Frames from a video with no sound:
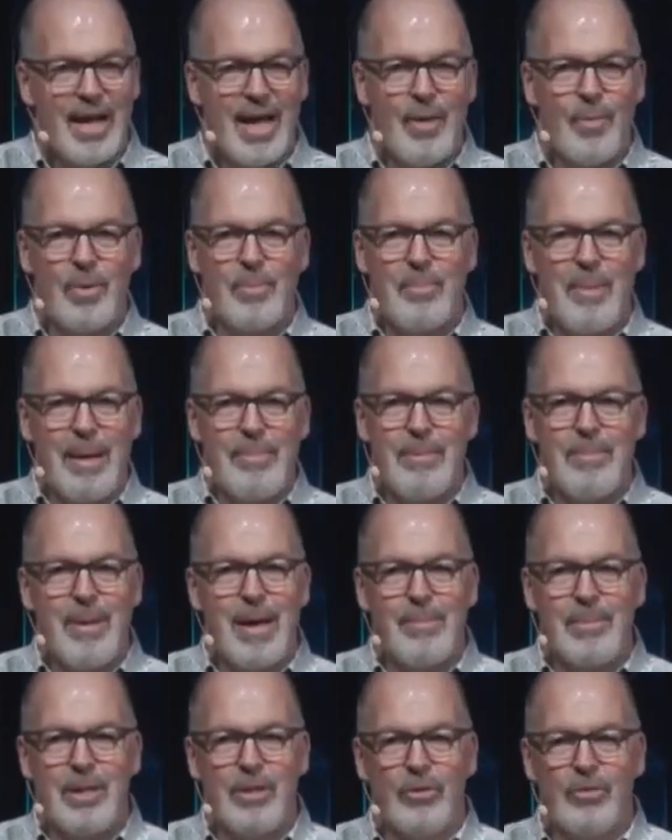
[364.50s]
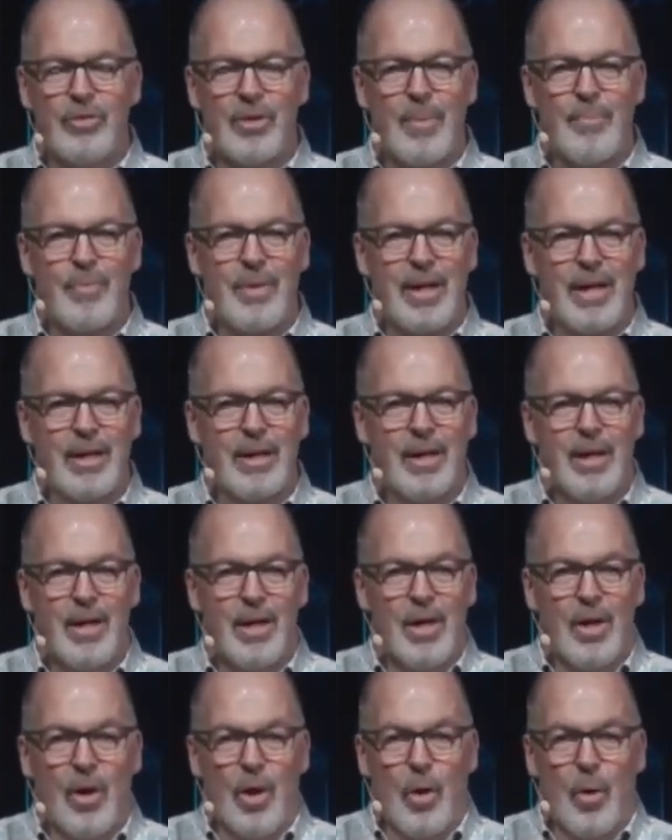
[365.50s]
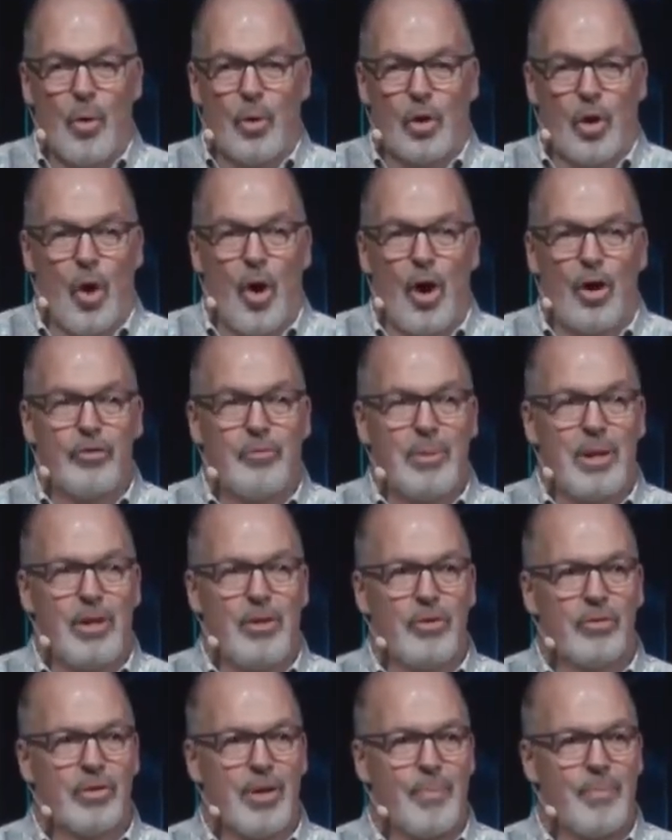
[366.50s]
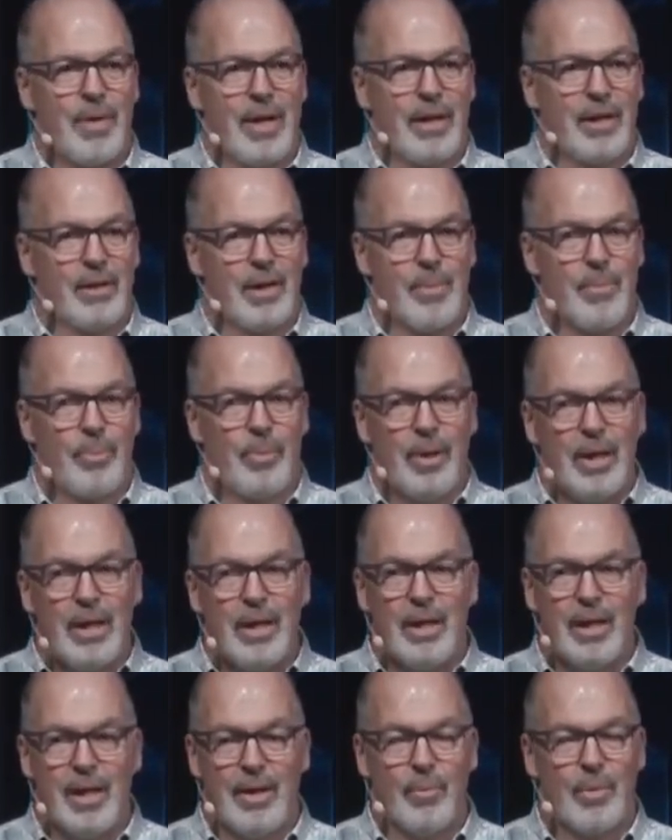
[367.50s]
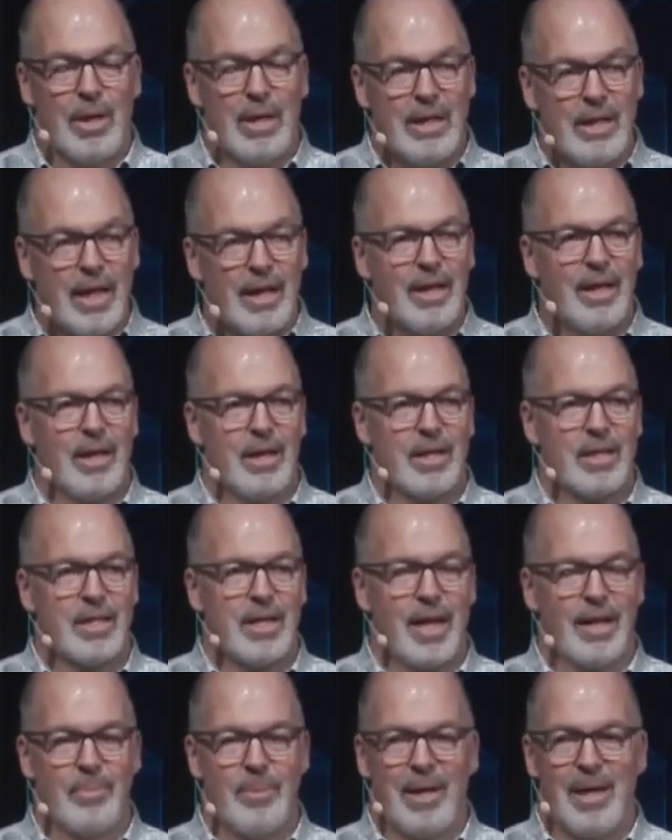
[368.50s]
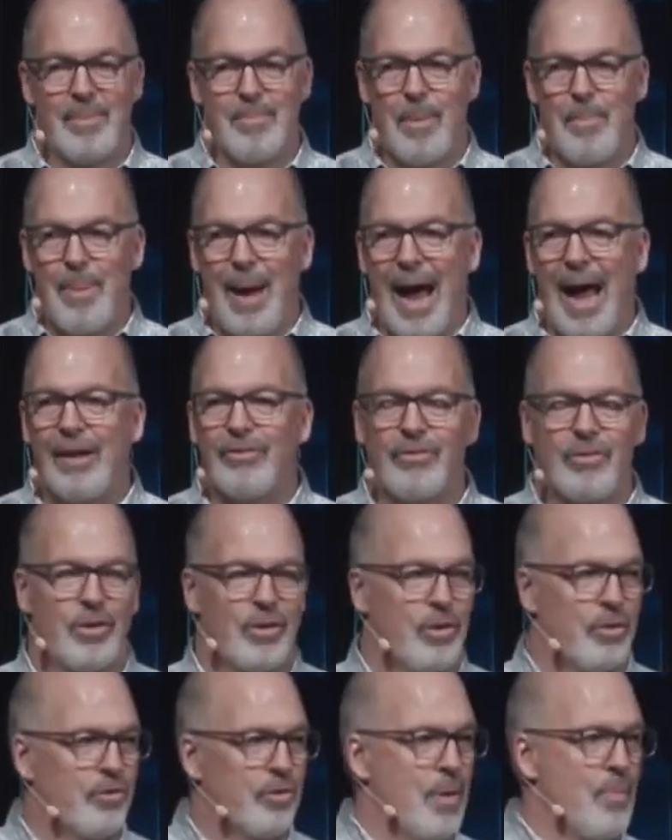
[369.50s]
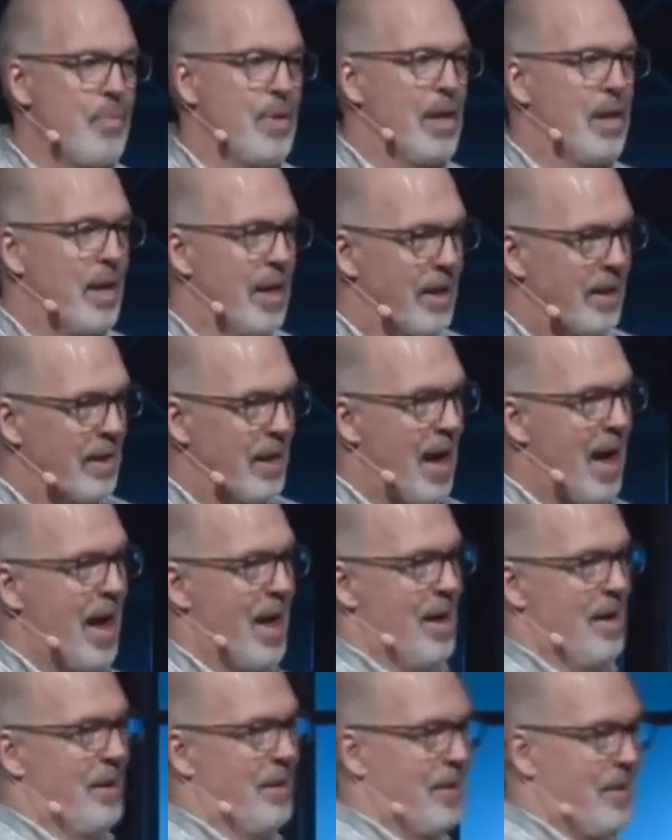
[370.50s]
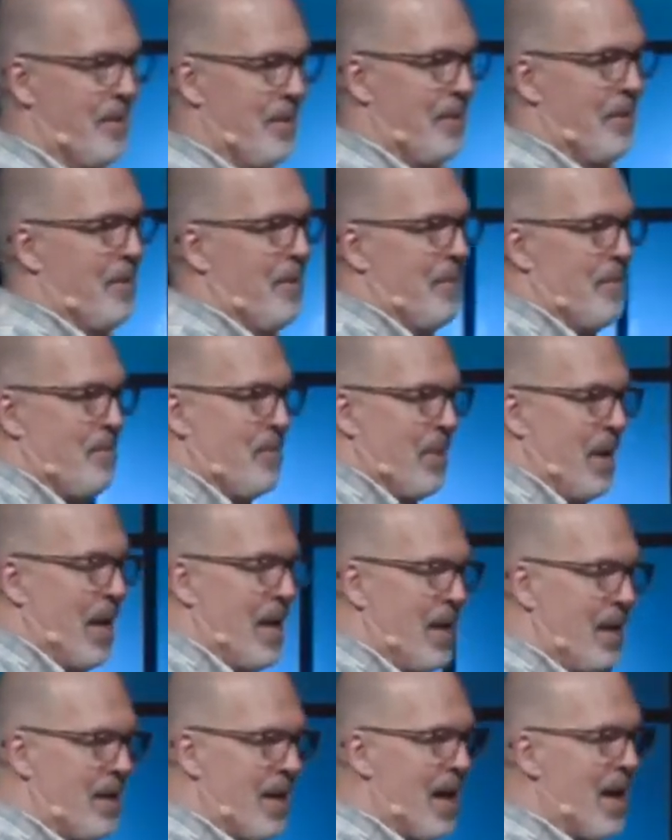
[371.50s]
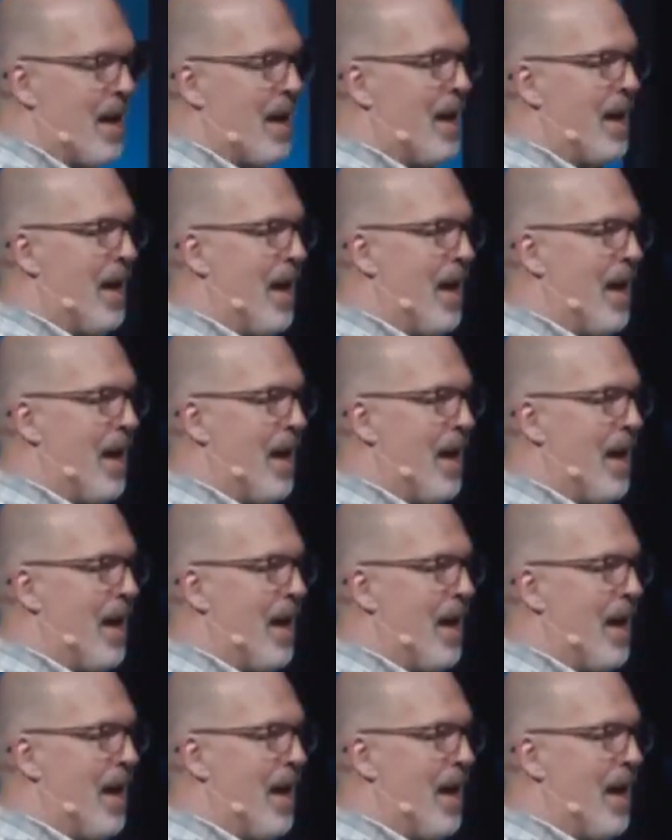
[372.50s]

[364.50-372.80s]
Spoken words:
he would maybe make me do something or cause me to do something completely ridiculous, like become a pastor or something like that. And he did,